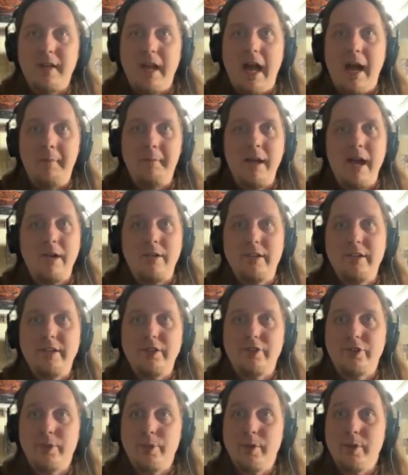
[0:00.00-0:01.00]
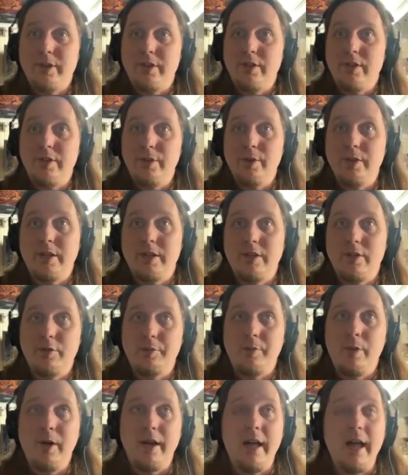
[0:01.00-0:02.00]
I'm not really sure what to do at this
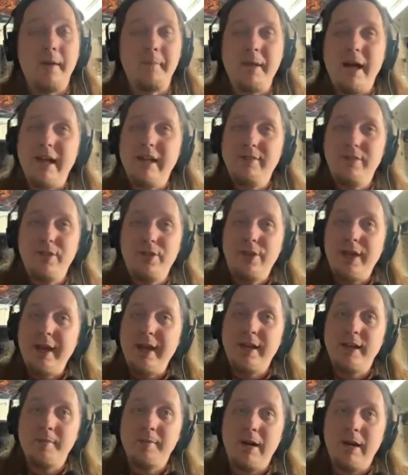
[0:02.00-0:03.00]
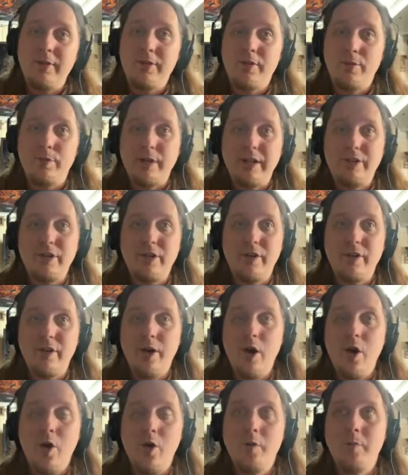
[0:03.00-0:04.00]
point. I'm not even thinking about the return
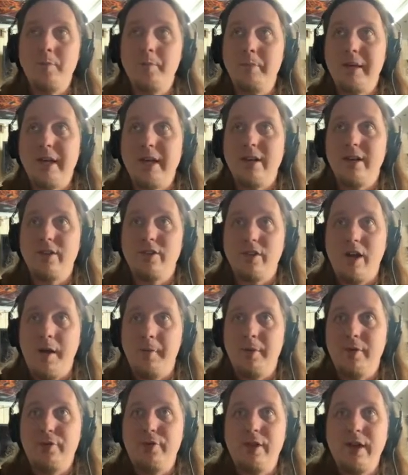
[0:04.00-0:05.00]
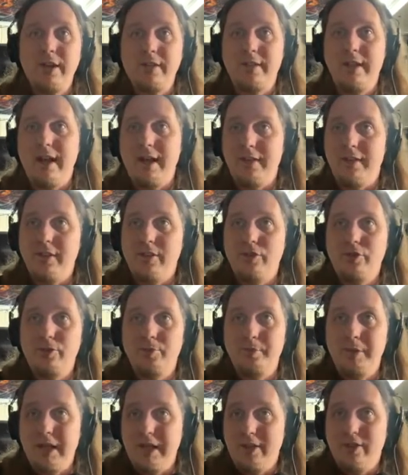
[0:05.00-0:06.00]
home because I'm afraid that
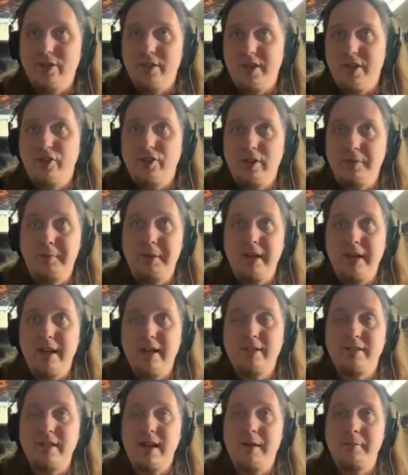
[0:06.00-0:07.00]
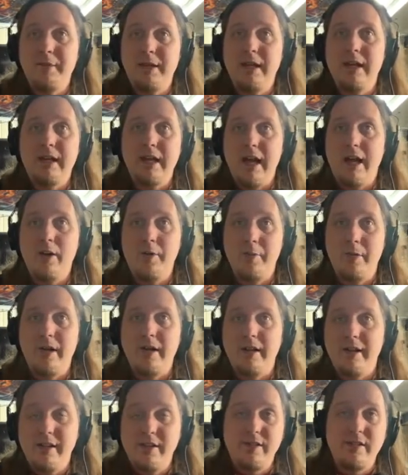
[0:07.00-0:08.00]
because of the GPS not being
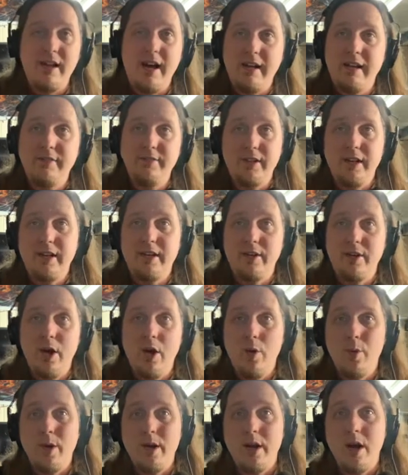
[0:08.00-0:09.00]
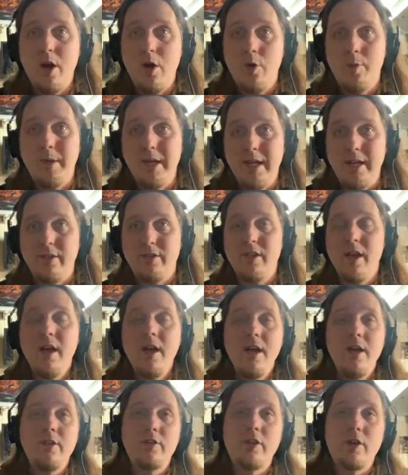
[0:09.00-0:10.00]
calibrated, it's not even going to know where home is.
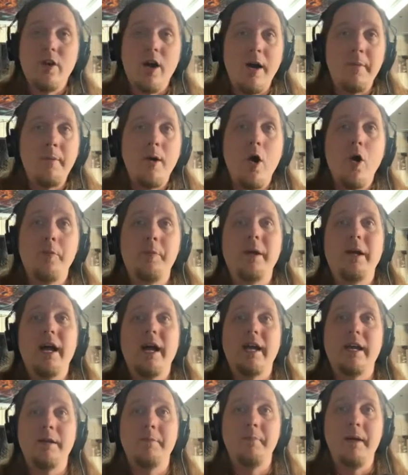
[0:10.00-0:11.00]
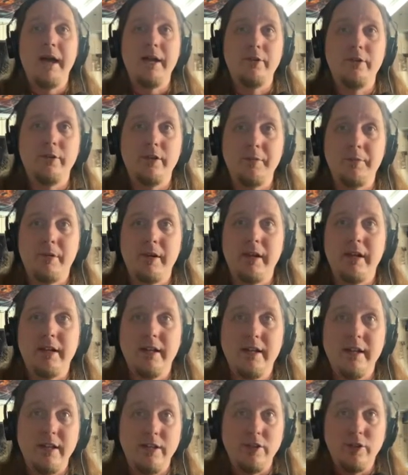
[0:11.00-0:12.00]
So I'm hoping I can manually bring it
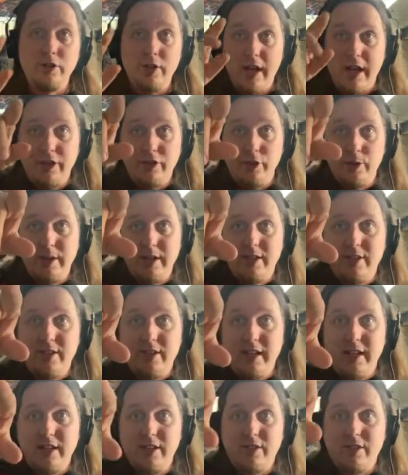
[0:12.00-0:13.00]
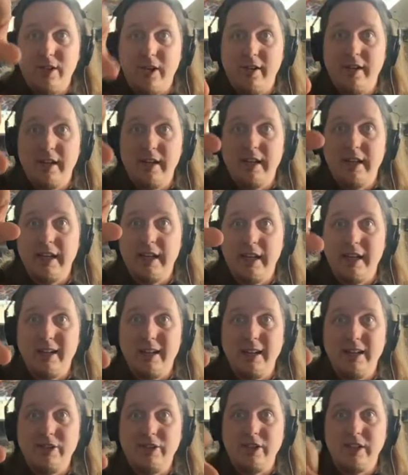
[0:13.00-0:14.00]
in, and as you can see, it's starting to get
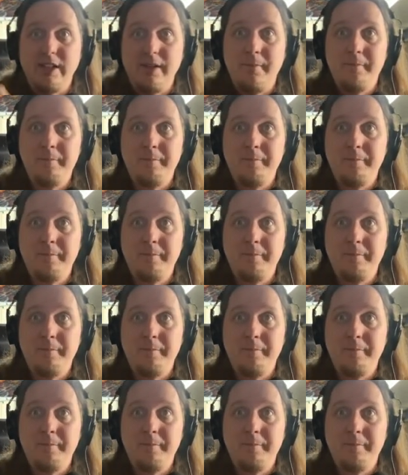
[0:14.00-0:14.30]
glitchy.